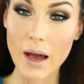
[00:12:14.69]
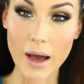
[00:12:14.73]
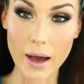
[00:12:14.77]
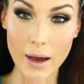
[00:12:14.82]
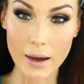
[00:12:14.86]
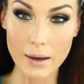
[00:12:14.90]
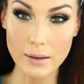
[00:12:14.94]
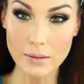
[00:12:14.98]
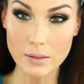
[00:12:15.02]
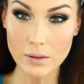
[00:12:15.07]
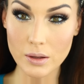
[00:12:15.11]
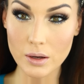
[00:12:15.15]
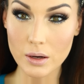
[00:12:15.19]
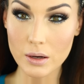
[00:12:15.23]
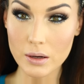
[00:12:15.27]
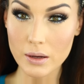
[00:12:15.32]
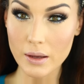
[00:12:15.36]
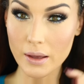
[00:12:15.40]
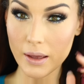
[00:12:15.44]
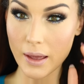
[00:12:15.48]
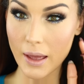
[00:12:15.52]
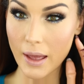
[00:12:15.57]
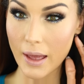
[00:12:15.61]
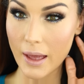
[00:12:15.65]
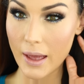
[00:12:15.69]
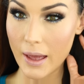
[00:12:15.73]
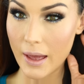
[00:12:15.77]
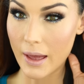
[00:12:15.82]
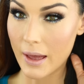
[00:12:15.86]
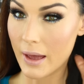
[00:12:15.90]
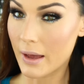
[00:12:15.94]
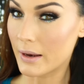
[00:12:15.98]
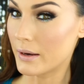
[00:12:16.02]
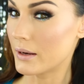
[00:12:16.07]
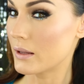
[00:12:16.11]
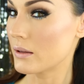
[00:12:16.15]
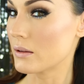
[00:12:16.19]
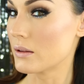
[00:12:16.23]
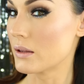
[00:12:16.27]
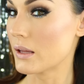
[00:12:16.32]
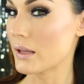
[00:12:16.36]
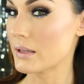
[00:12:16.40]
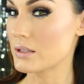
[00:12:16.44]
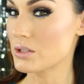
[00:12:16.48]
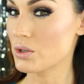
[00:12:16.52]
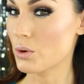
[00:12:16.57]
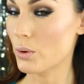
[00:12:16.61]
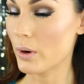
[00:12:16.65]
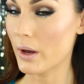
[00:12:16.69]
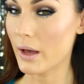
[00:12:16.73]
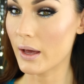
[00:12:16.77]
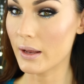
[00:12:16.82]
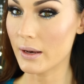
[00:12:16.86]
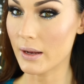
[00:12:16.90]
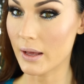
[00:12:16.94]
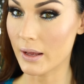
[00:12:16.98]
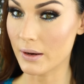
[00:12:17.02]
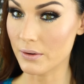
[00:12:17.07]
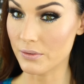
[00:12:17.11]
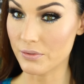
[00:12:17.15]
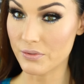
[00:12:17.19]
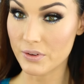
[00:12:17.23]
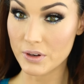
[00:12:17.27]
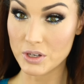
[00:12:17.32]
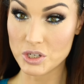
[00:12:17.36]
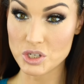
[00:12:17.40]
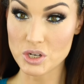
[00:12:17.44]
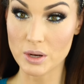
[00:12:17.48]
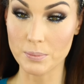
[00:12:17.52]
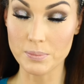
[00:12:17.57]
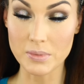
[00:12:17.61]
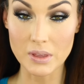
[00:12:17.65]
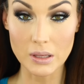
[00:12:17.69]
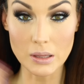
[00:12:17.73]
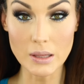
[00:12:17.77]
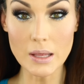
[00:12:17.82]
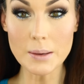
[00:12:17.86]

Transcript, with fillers: eye look and let's go ahead and finish up the